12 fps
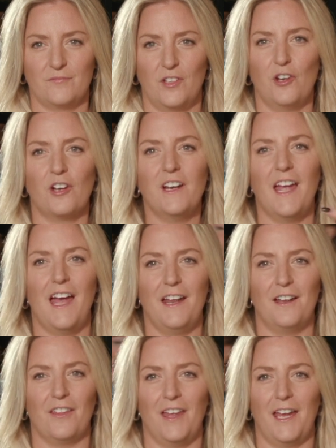You're gonna
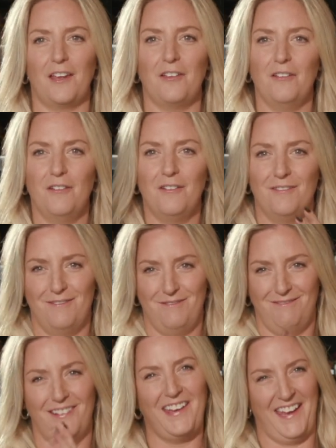edit, like,
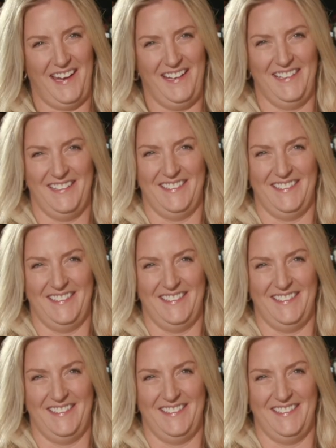okay.